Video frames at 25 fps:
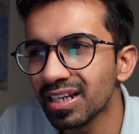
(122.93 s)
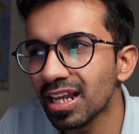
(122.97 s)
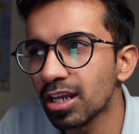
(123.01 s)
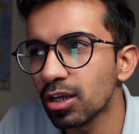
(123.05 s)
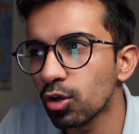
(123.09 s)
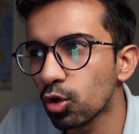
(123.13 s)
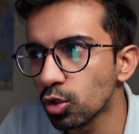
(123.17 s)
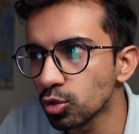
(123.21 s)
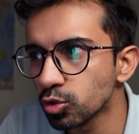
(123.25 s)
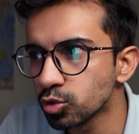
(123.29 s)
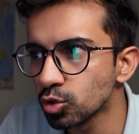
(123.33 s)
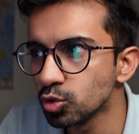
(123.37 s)
can
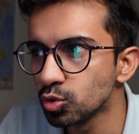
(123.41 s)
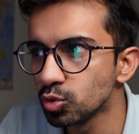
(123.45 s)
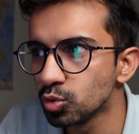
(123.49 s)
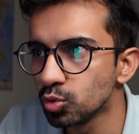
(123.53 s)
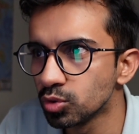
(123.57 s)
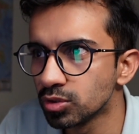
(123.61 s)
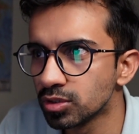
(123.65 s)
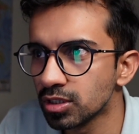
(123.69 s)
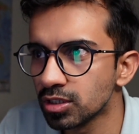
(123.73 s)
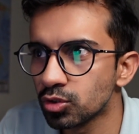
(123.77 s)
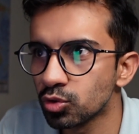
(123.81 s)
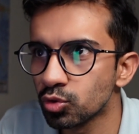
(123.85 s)
also
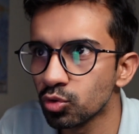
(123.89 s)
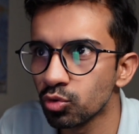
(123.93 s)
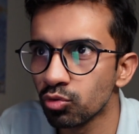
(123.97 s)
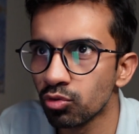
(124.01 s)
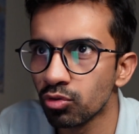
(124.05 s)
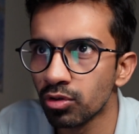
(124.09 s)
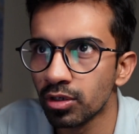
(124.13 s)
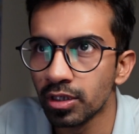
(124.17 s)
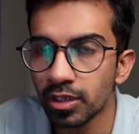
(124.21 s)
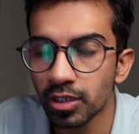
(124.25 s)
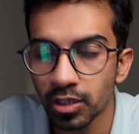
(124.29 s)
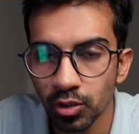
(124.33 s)
use it to
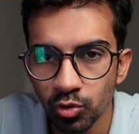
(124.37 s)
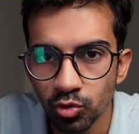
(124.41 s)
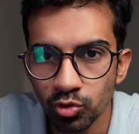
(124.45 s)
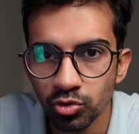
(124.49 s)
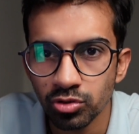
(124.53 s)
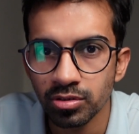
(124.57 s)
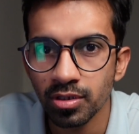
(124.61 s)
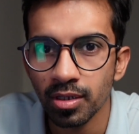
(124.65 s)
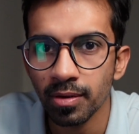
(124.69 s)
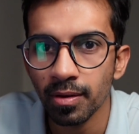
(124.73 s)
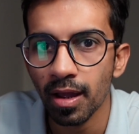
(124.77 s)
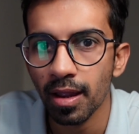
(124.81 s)

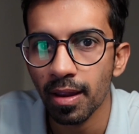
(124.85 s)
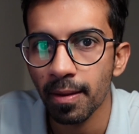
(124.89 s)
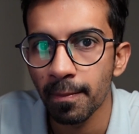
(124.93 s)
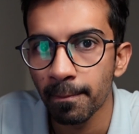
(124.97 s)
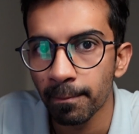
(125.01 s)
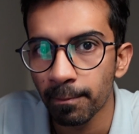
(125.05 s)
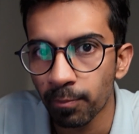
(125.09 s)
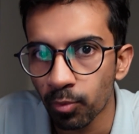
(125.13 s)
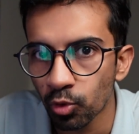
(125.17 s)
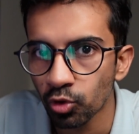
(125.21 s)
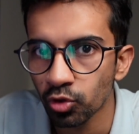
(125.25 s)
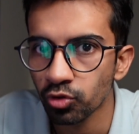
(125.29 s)
reduce the
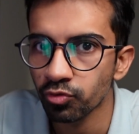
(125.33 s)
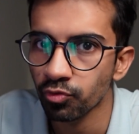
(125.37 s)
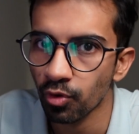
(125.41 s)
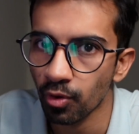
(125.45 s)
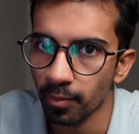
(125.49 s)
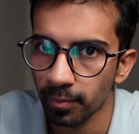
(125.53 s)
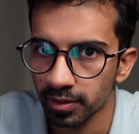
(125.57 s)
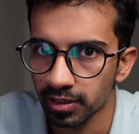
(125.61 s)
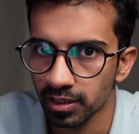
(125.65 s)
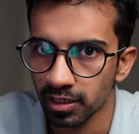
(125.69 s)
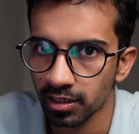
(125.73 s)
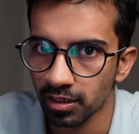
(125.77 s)
imports
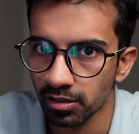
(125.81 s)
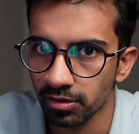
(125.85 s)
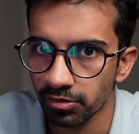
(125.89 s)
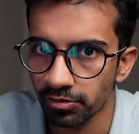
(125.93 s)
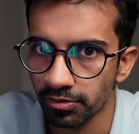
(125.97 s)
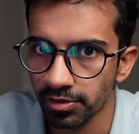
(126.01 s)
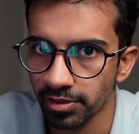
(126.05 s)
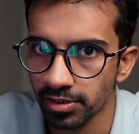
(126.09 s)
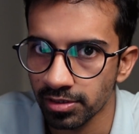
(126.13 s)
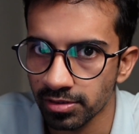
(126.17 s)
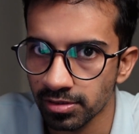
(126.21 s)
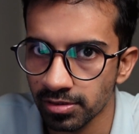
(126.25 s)
from other
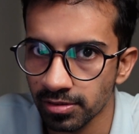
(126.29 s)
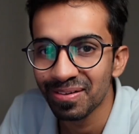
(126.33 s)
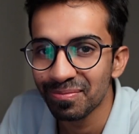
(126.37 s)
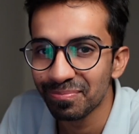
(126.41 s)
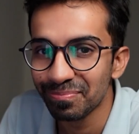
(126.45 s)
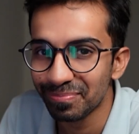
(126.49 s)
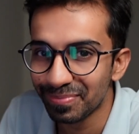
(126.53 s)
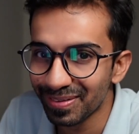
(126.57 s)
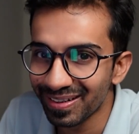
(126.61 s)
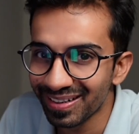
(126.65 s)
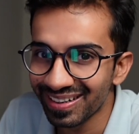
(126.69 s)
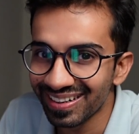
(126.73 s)
countries.
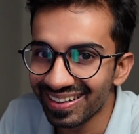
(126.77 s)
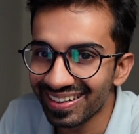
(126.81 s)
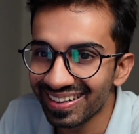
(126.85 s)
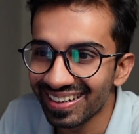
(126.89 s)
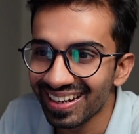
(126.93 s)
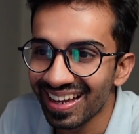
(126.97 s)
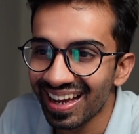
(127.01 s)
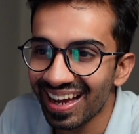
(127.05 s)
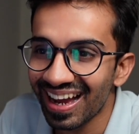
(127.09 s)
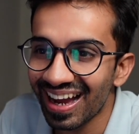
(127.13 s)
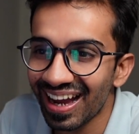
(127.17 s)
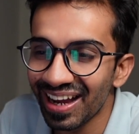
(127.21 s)
But
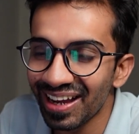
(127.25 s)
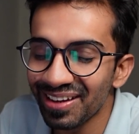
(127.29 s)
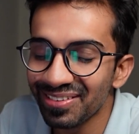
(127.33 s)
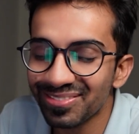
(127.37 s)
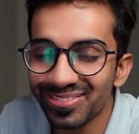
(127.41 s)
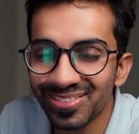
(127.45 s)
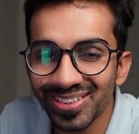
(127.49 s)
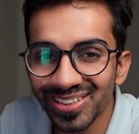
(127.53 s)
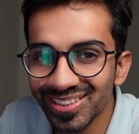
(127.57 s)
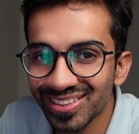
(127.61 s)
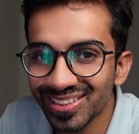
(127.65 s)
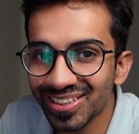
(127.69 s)
I
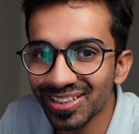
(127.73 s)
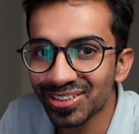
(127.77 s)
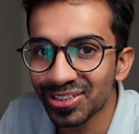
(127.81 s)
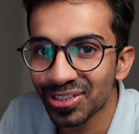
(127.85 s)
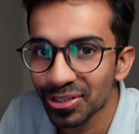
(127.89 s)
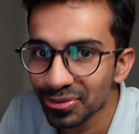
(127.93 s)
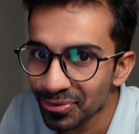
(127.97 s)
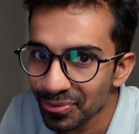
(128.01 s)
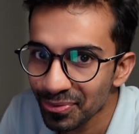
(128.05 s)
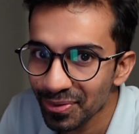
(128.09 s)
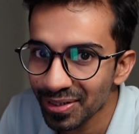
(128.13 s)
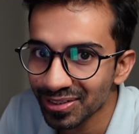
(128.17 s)
wish the
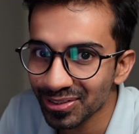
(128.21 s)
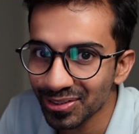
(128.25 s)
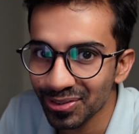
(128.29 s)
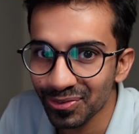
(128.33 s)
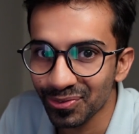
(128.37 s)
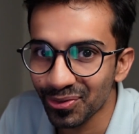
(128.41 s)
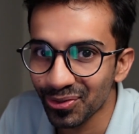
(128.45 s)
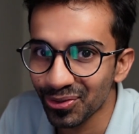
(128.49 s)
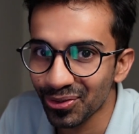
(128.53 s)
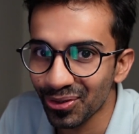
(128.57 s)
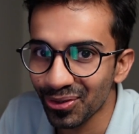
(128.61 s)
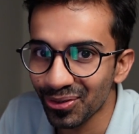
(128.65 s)

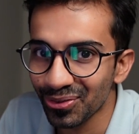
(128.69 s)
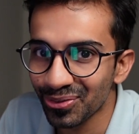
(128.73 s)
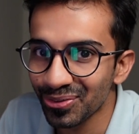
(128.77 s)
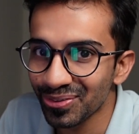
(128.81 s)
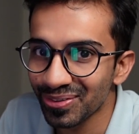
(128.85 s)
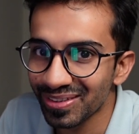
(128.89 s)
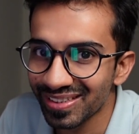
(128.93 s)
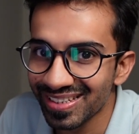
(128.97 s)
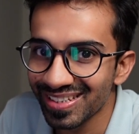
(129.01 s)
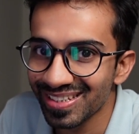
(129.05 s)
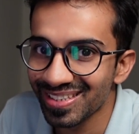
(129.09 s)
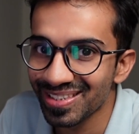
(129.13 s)
situation was also
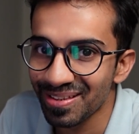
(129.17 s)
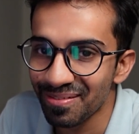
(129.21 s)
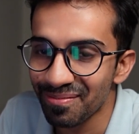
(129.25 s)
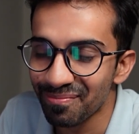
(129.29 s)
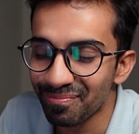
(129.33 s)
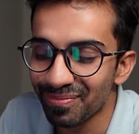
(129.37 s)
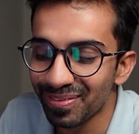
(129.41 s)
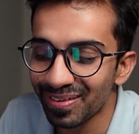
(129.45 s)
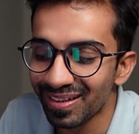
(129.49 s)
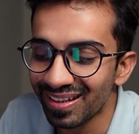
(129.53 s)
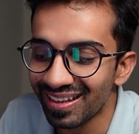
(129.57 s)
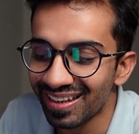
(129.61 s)
this
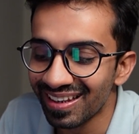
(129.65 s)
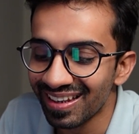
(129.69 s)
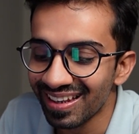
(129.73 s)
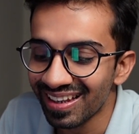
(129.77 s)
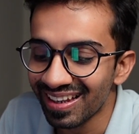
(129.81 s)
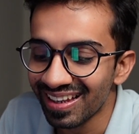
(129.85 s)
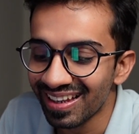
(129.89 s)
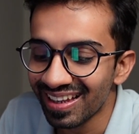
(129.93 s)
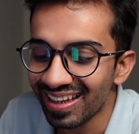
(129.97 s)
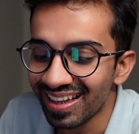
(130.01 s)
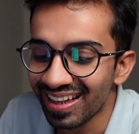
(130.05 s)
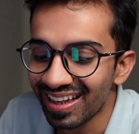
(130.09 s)
simple.
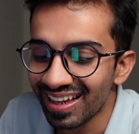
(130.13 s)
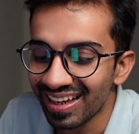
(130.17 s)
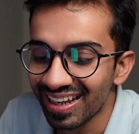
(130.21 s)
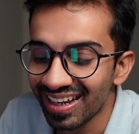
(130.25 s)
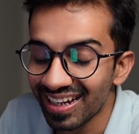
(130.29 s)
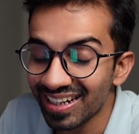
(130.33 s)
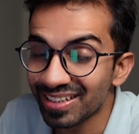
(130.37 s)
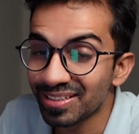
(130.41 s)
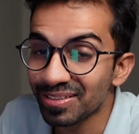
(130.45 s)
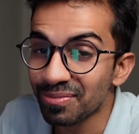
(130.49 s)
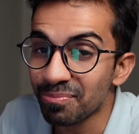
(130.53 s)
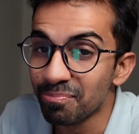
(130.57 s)

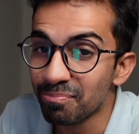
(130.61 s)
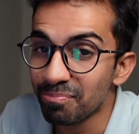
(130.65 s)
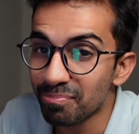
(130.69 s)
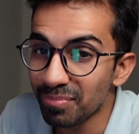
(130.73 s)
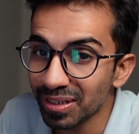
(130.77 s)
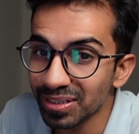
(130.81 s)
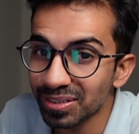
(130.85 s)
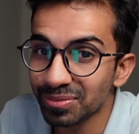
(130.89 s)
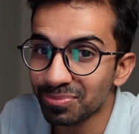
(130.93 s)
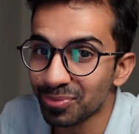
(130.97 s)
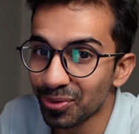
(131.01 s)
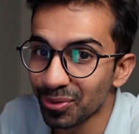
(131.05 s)
It's
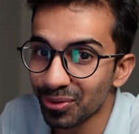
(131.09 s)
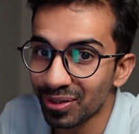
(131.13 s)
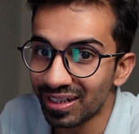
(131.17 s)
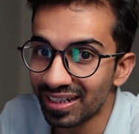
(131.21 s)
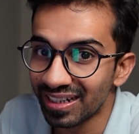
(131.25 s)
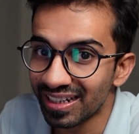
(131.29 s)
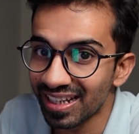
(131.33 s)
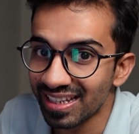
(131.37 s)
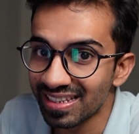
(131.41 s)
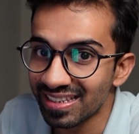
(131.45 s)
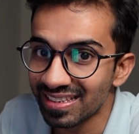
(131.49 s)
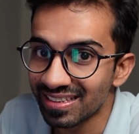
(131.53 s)
much more
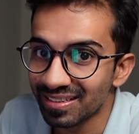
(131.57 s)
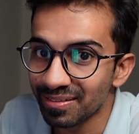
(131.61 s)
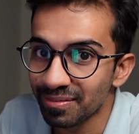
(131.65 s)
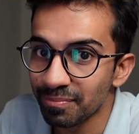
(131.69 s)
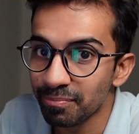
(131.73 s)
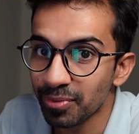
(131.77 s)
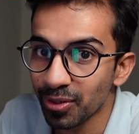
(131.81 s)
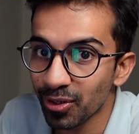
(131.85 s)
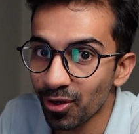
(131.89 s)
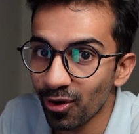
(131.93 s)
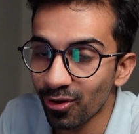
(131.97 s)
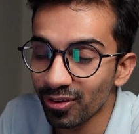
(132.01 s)
intense
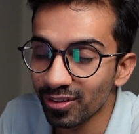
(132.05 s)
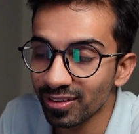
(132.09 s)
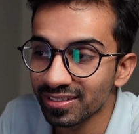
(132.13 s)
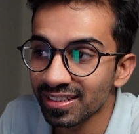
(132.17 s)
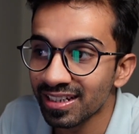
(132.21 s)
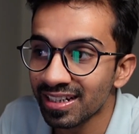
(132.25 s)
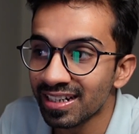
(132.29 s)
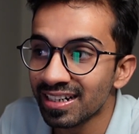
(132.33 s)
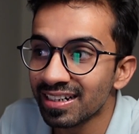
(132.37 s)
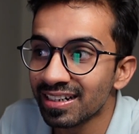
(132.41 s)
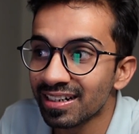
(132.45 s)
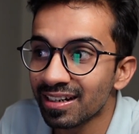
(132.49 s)
because
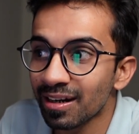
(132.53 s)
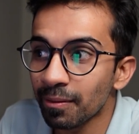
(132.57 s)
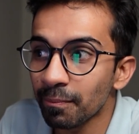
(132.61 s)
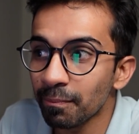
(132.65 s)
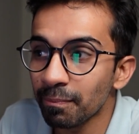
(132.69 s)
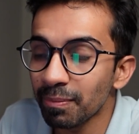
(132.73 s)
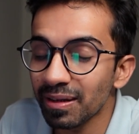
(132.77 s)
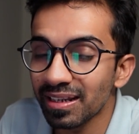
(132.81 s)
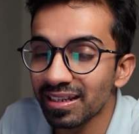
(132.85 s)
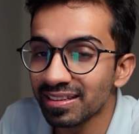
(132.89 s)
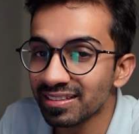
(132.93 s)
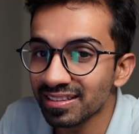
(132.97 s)

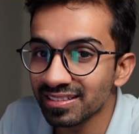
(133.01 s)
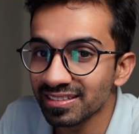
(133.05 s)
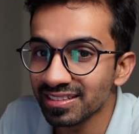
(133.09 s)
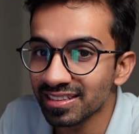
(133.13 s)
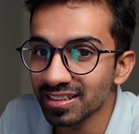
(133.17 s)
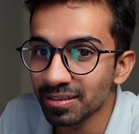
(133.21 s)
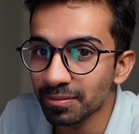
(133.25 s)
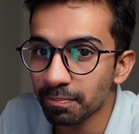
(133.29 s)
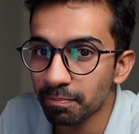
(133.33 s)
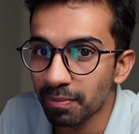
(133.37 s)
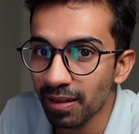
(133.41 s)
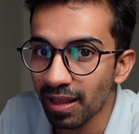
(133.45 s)
Trump isn't
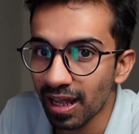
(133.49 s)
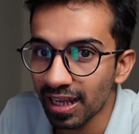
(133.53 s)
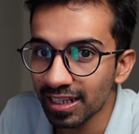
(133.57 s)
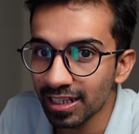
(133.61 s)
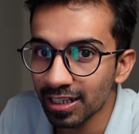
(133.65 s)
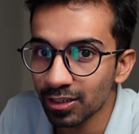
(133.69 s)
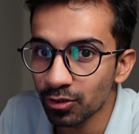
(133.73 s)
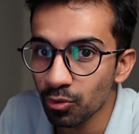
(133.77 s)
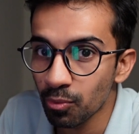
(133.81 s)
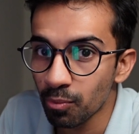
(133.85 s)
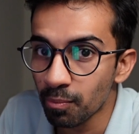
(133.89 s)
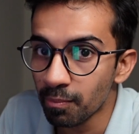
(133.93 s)
just
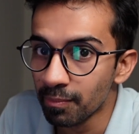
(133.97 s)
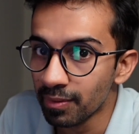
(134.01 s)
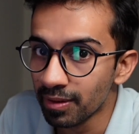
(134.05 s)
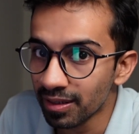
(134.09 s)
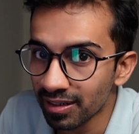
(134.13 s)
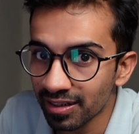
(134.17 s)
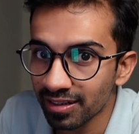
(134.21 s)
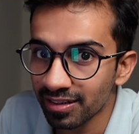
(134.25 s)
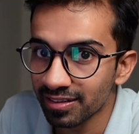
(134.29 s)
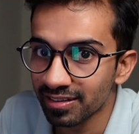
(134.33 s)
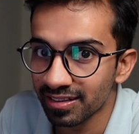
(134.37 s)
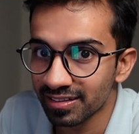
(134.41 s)
planning to
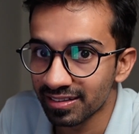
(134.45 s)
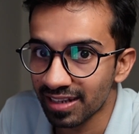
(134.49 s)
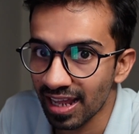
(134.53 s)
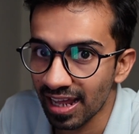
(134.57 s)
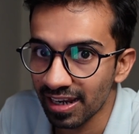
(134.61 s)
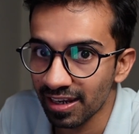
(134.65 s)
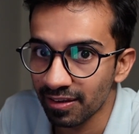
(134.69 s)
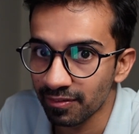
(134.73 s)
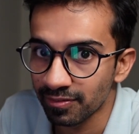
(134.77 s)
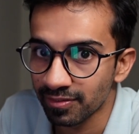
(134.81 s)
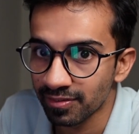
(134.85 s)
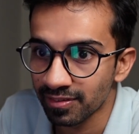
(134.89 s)
mirror the
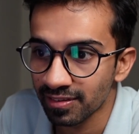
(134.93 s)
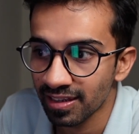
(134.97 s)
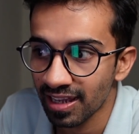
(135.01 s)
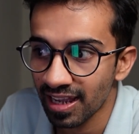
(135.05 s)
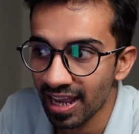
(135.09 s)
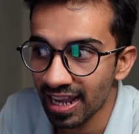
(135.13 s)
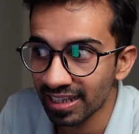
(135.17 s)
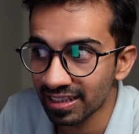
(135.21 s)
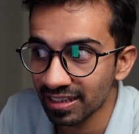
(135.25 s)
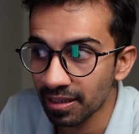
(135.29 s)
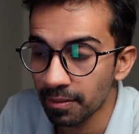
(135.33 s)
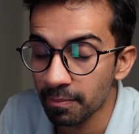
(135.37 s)
tariffs,
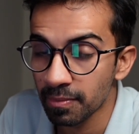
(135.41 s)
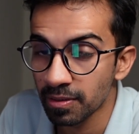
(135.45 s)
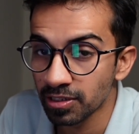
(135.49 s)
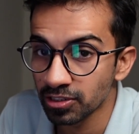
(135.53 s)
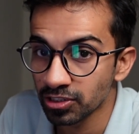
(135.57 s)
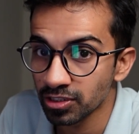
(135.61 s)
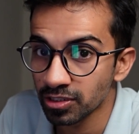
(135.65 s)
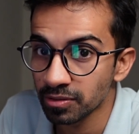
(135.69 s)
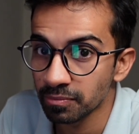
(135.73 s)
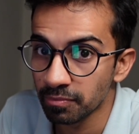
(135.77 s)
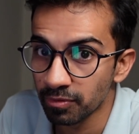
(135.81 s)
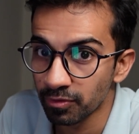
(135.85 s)
as I
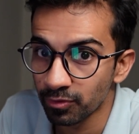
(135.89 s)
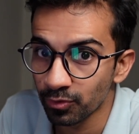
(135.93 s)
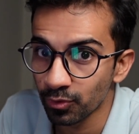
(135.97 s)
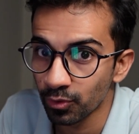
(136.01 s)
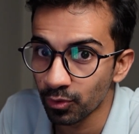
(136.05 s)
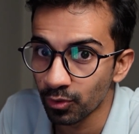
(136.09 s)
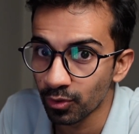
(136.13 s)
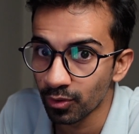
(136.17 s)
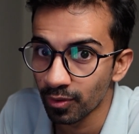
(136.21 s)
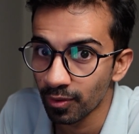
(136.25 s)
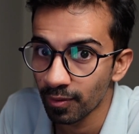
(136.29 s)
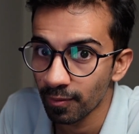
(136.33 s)
mentioned
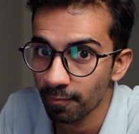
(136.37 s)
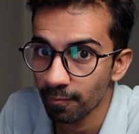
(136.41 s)
before.